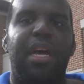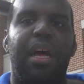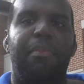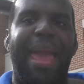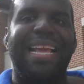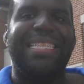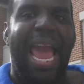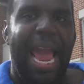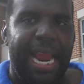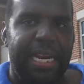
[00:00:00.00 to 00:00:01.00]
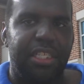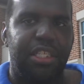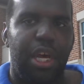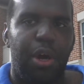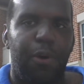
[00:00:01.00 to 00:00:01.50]
to maintain.
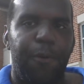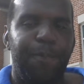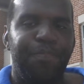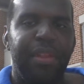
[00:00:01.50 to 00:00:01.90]
So